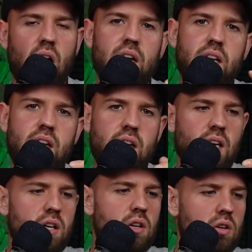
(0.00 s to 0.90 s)
And
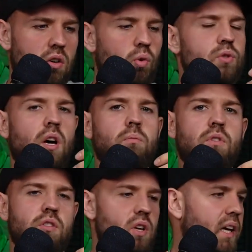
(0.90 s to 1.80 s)
he goes up,
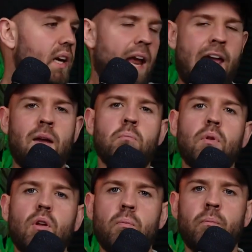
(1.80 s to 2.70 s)
there's like an
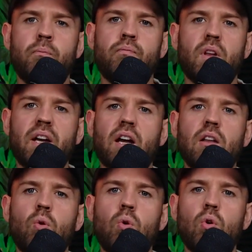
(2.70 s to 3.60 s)
emblem, like a
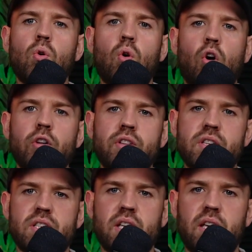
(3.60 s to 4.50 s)
logo on the
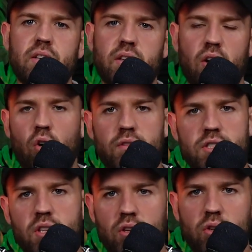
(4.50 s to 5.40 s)
seat that
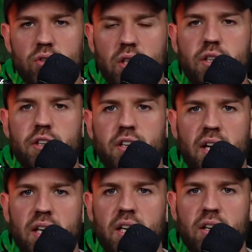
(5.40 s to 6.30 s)
obviously looks like
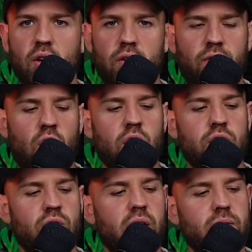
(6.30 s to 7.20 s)
Ukrainian or
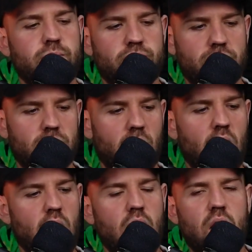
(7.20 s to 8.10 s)
foreign, right?
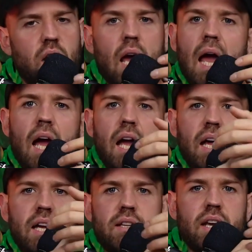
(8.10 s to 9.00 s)

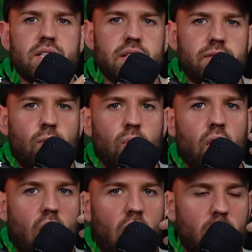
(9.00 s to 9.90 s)
He takes his phone
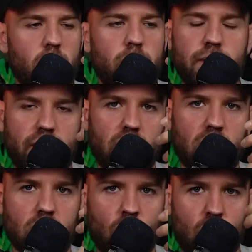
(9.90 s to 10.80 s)
up to
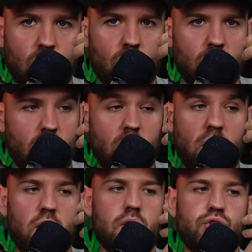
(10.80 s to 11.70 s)
the logo,
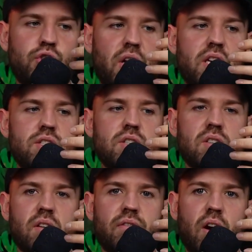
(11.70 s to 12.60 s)
changes
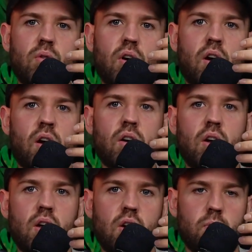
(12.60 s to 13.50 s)
the filter
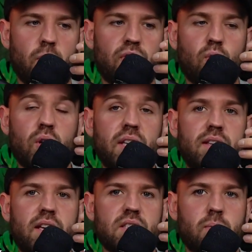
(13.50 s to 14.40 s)
before he
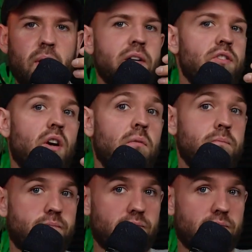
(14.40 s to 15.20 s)
takes a picture,